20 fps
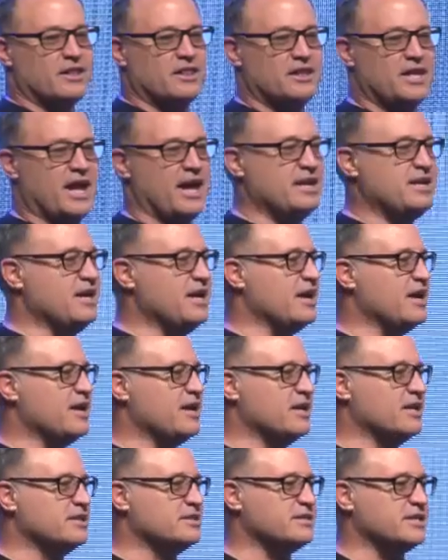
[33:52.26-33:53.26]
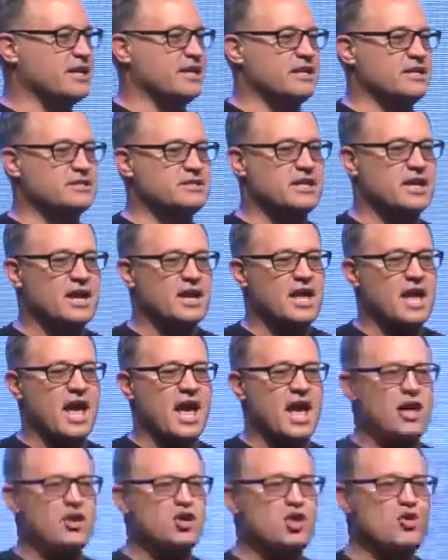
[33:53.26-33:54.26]
the idea is
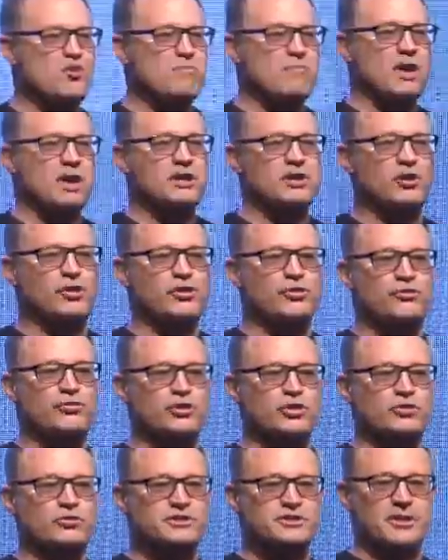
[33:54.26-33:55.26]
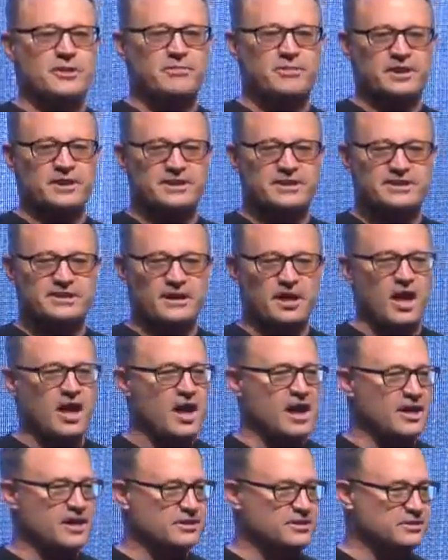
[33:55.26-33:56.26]
can you muddle through somebody's
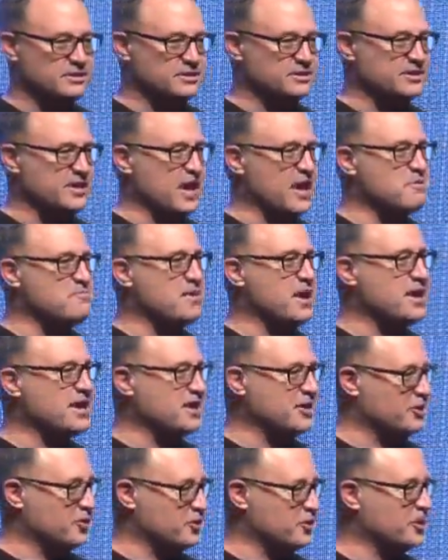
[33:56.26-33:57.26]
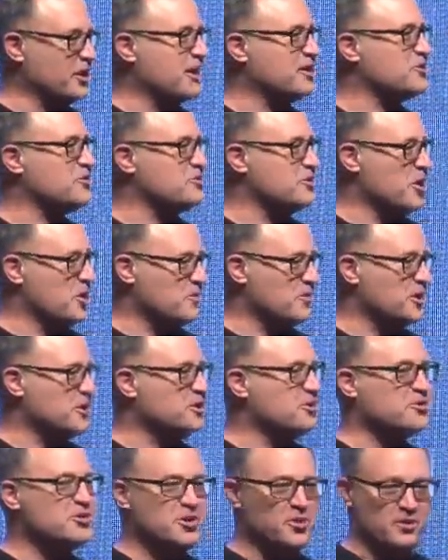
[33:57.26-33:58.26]
slides and make it look like you know what
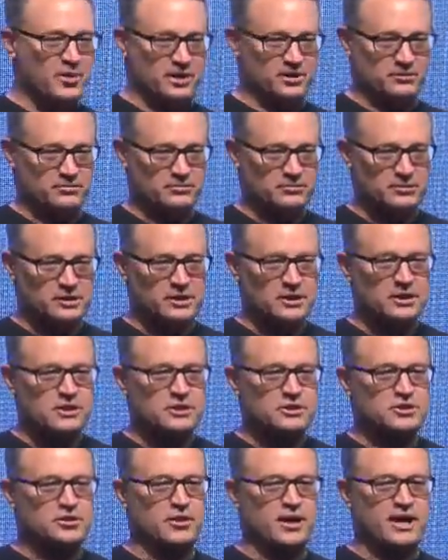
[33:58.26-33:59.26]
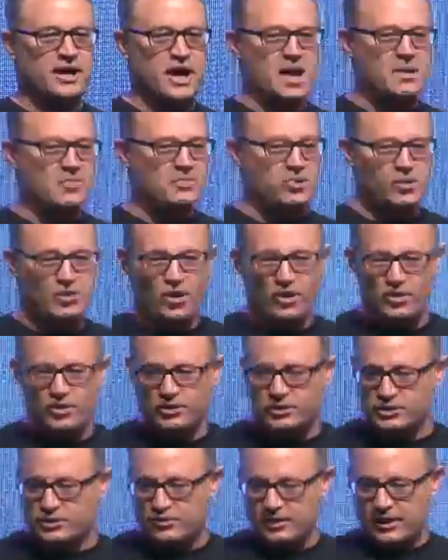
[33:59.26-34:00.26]
you're doing? So I kind of put all
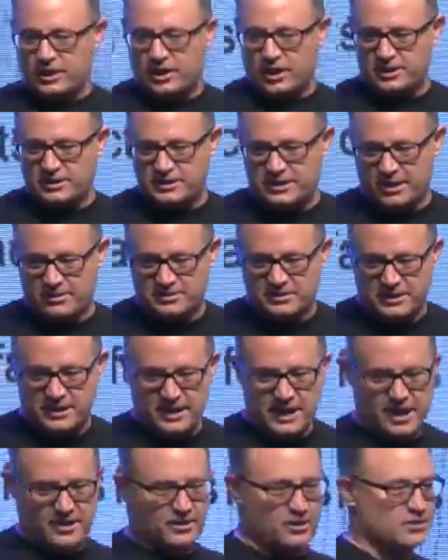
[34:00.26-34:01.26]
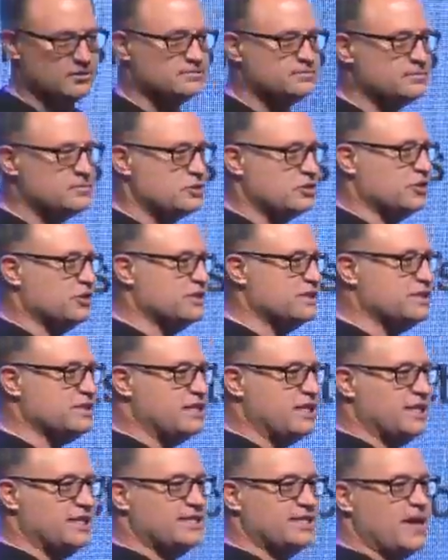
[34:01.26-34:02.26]
those 3 concepts together. So this is
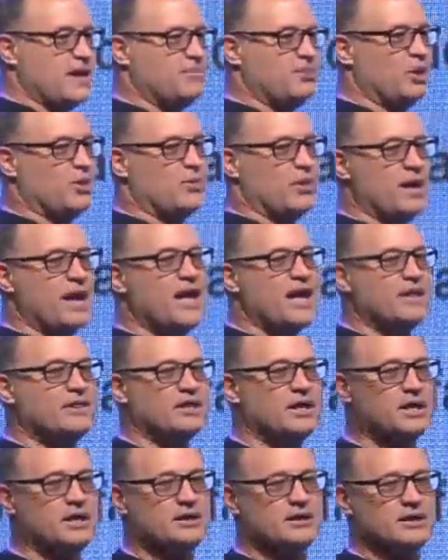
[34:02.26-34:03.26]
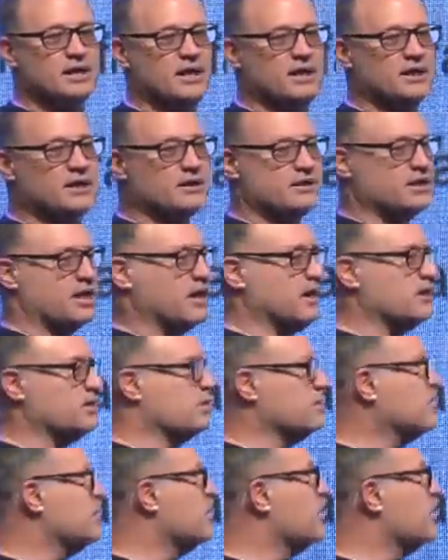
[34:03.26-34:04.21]
an example of what I had the